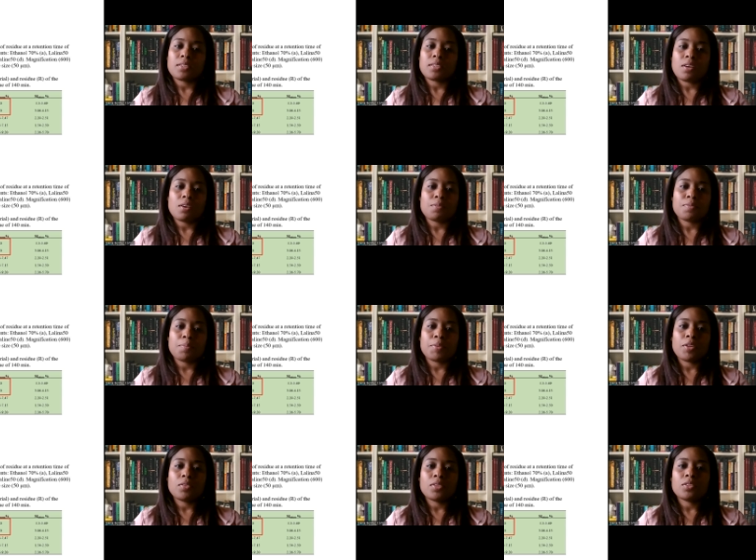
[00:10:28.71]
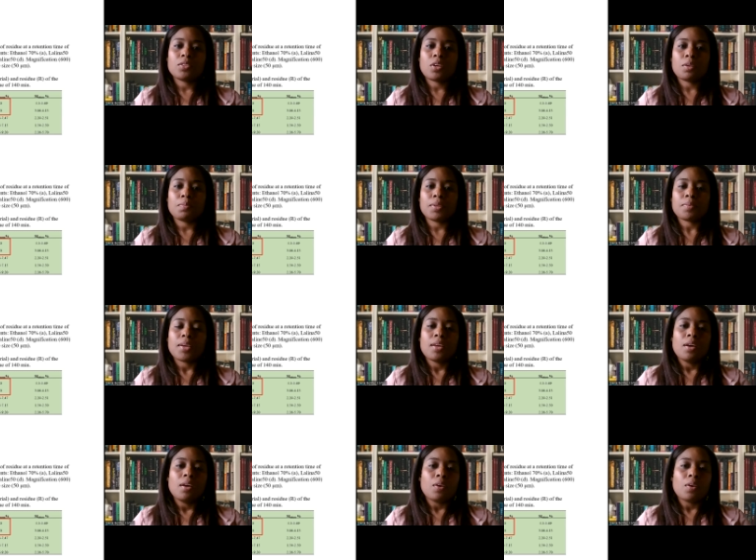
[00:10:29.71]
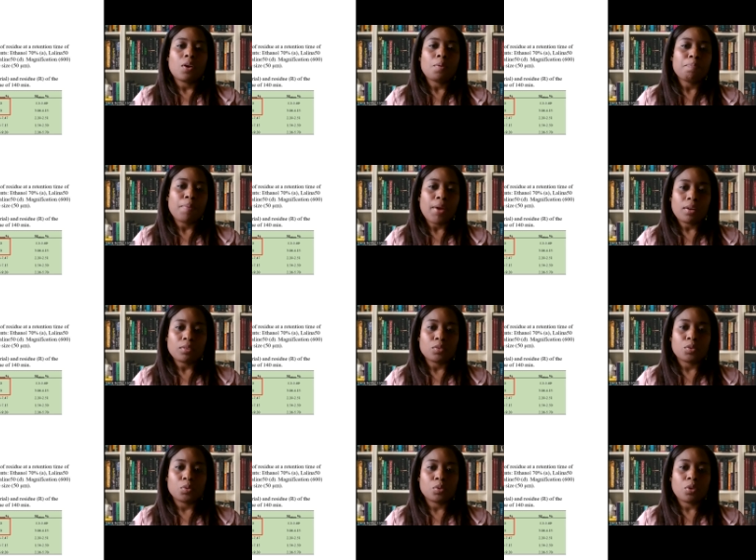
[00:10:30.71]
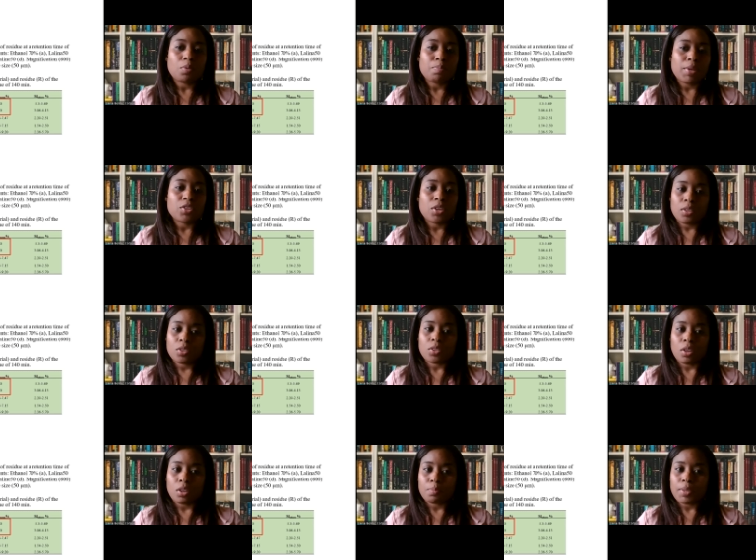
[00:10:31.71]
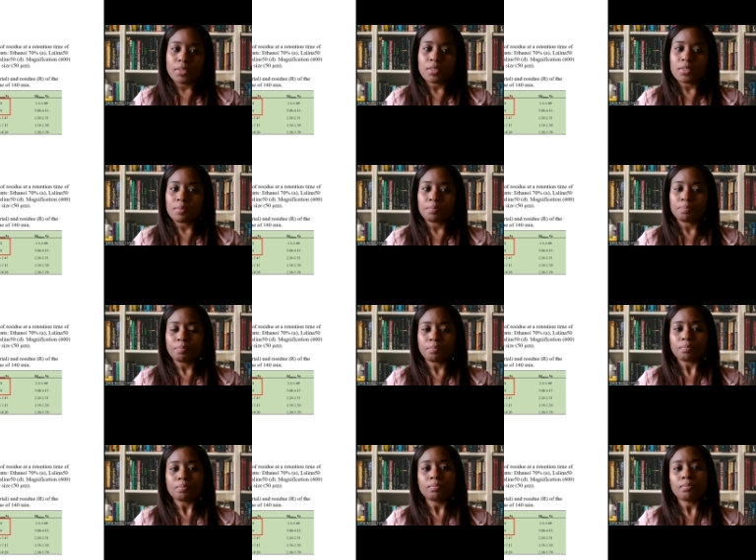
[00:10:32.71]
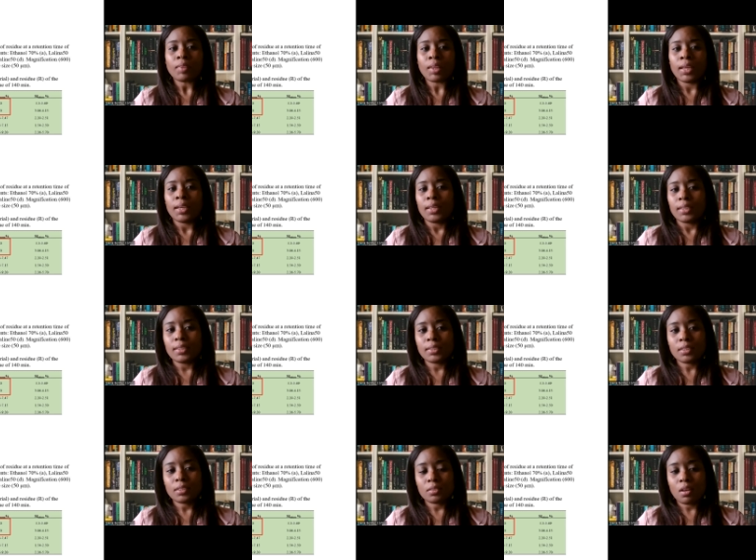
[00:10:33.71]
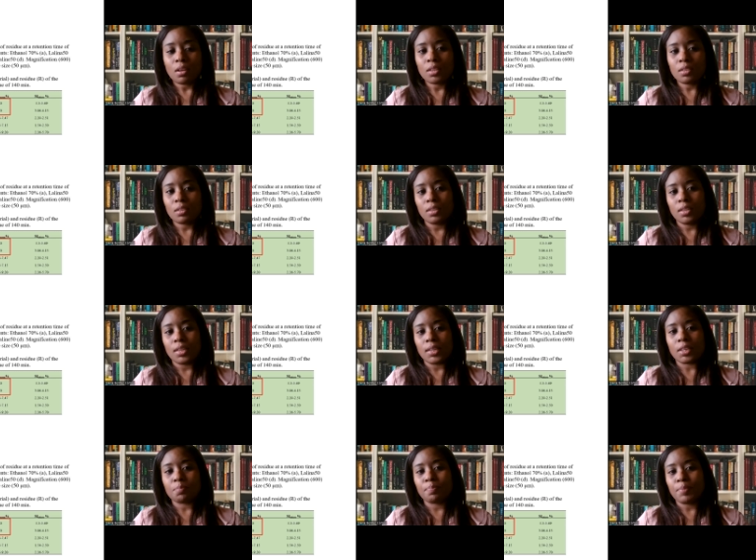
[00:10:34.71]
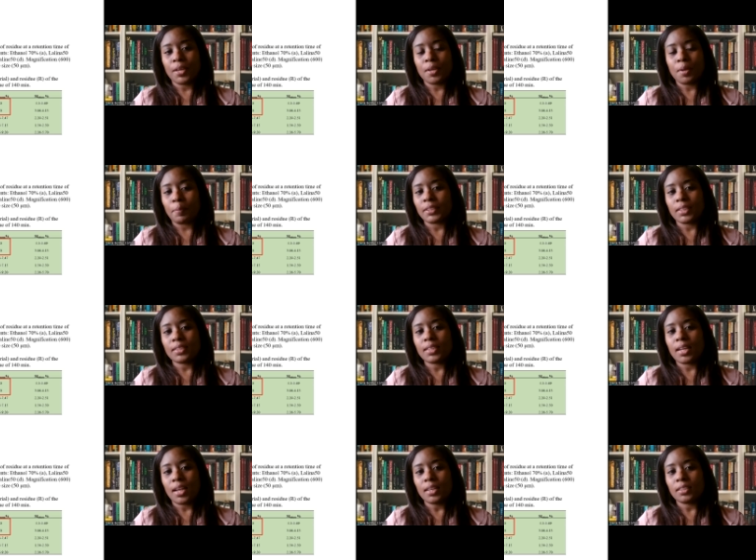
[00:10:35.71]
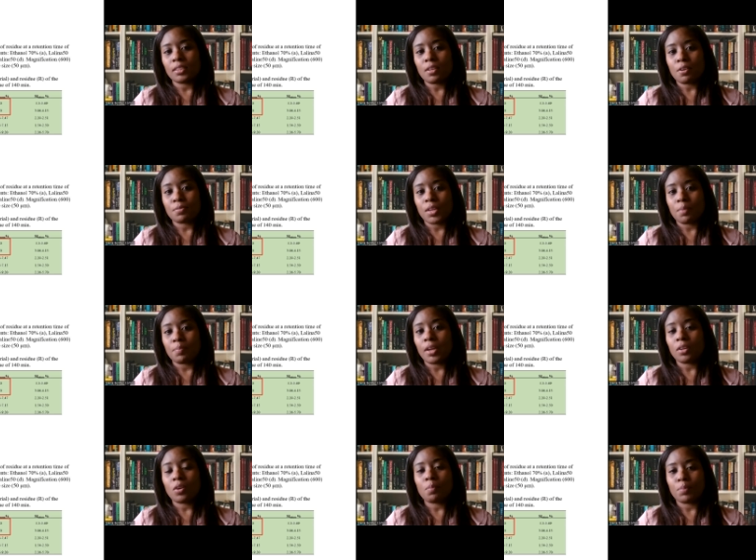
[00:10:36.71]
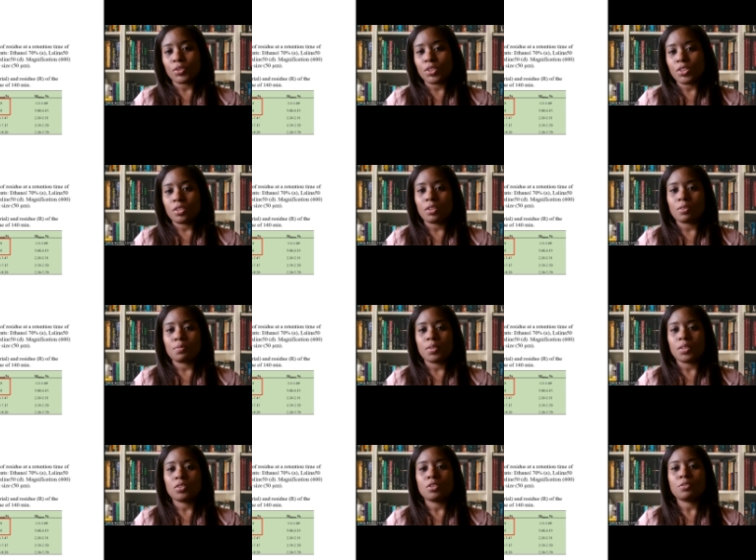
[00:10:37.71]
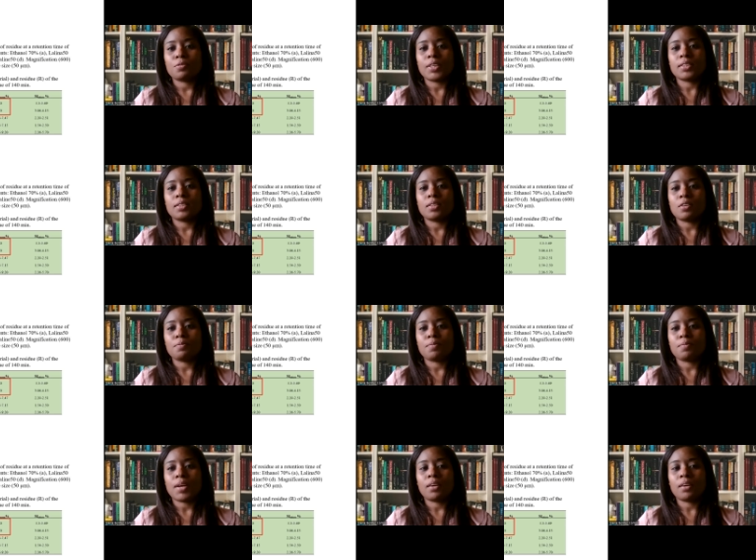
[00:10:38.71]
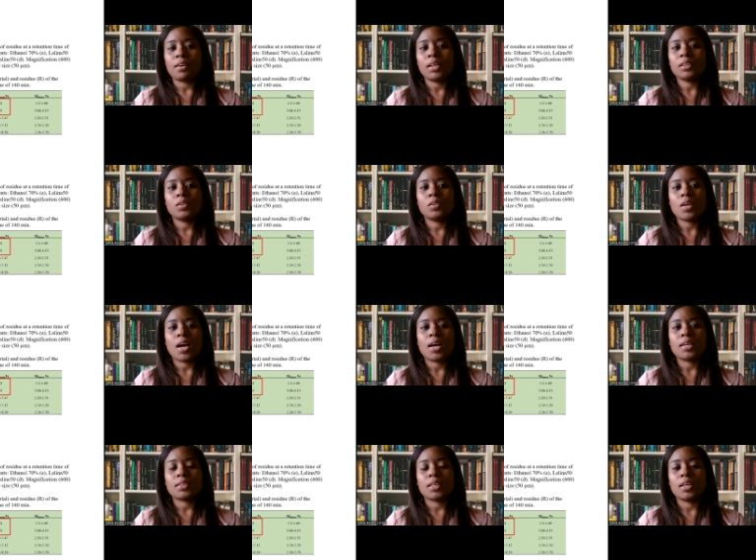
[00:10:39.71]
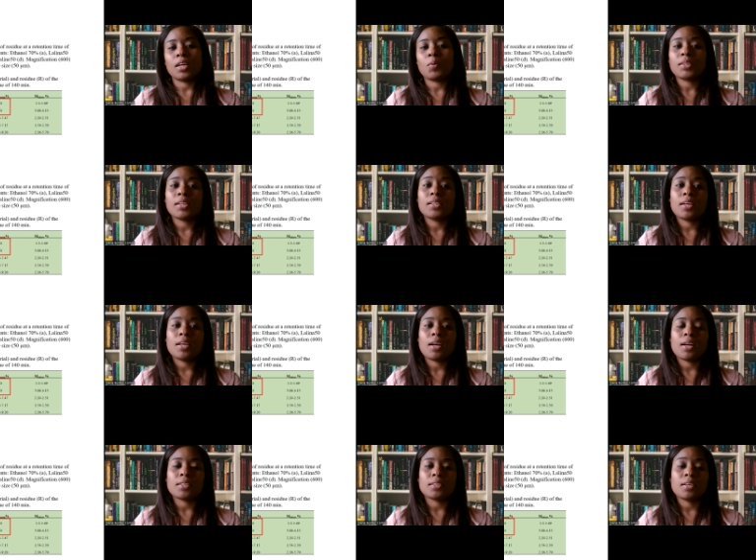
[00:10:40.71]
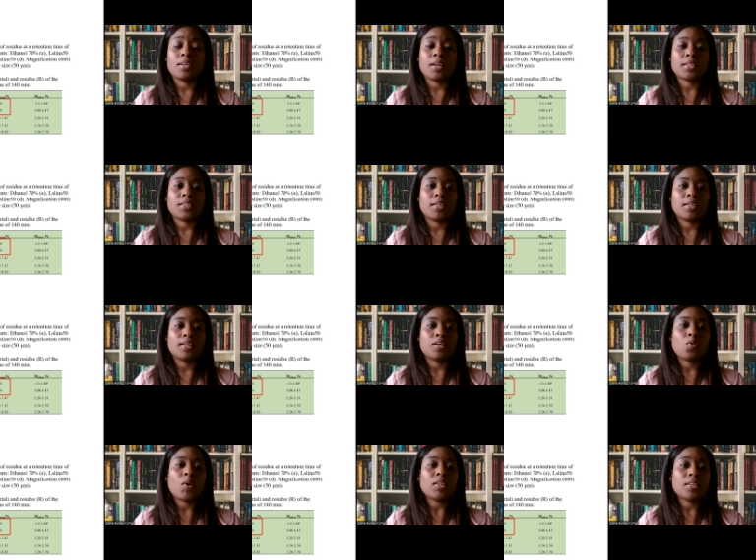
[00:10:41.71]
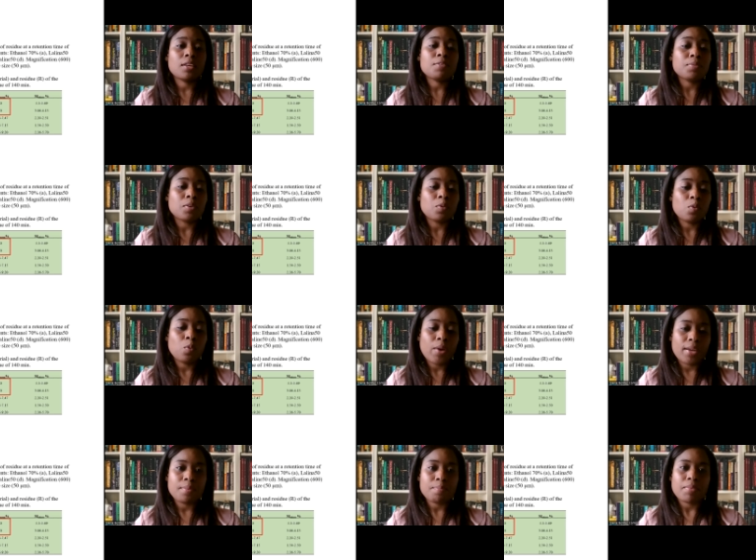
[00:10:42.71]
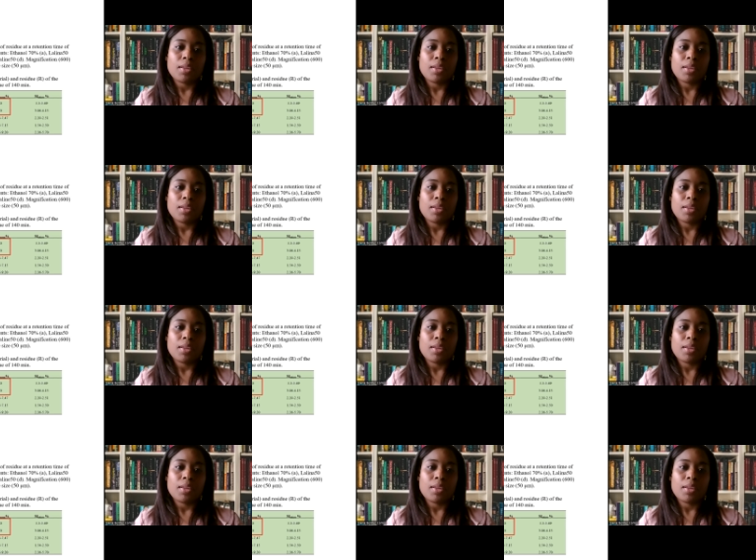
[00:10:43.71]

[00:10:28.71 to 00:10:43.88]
of deep eutectic solvent compared to conventional solvents. This study uh, eh, presents the analysis of chemical composition of the surface of plant residue as a, quanti as a, as a quantitative way